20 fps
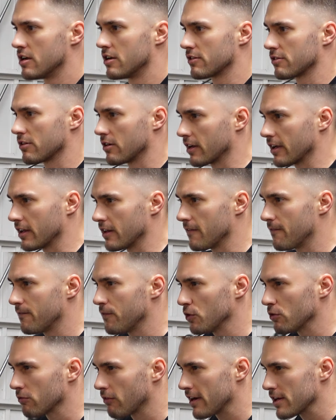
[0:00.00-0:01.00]
Trying to get the
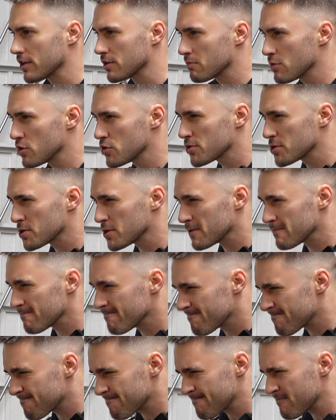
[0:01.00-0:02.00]
full range of motion.
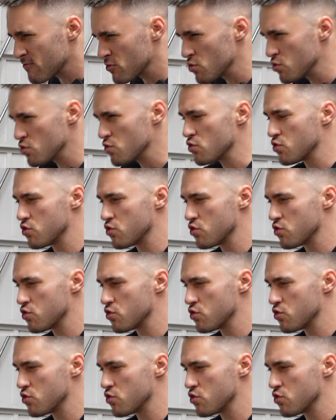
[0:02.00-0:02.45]
Ooh.